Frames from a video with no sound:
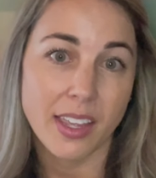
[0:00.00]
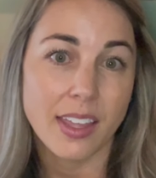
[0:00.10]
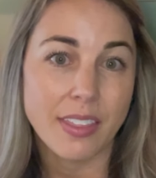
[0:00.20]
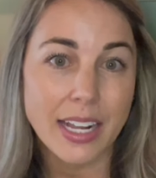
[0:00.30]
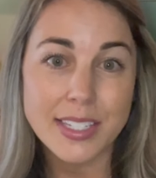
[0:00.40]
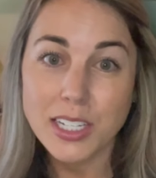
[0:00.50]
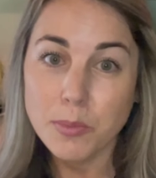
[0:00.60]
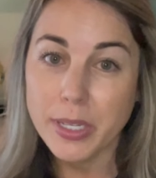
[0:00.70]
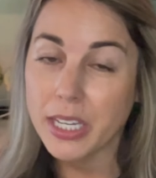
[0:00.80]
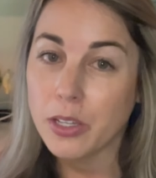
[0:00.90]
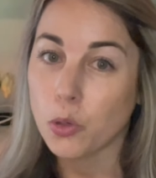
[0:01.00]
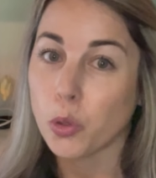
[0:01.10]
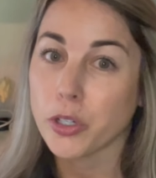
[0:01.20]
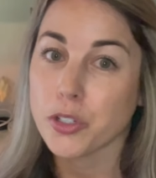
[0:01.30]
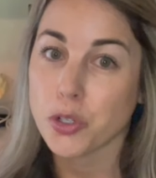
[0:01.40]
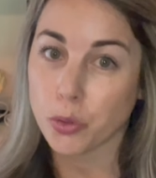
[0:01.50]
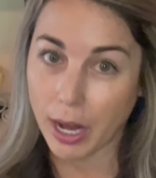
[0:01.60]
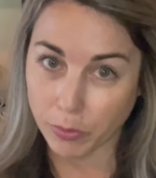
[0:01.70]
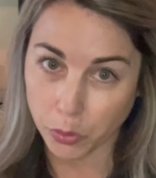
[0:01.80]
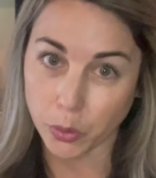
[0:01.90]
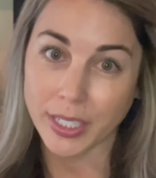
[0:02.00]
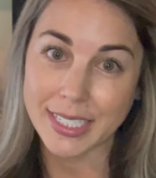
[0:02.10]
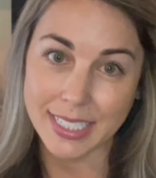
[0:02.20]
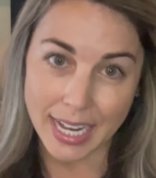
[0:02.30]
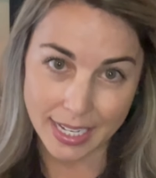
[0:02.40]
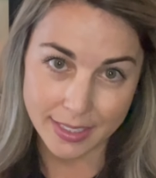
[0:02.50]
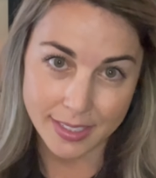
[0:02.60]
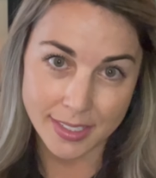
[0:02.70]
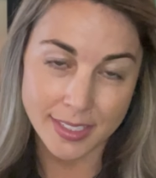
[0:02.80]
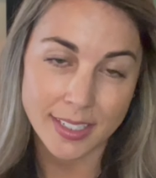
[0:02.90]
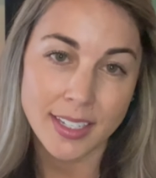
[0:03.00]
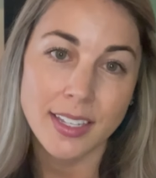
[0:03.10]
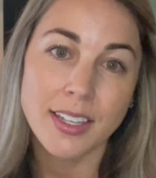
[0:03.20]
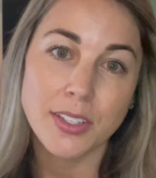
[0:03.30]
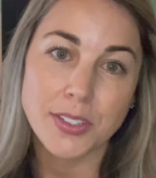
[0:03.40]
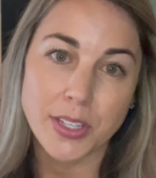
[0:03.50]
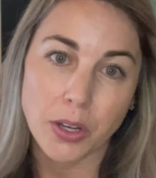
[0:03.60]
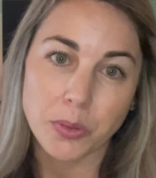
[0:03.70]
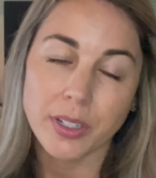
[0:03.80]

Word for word: that is gonna be your travel dates. So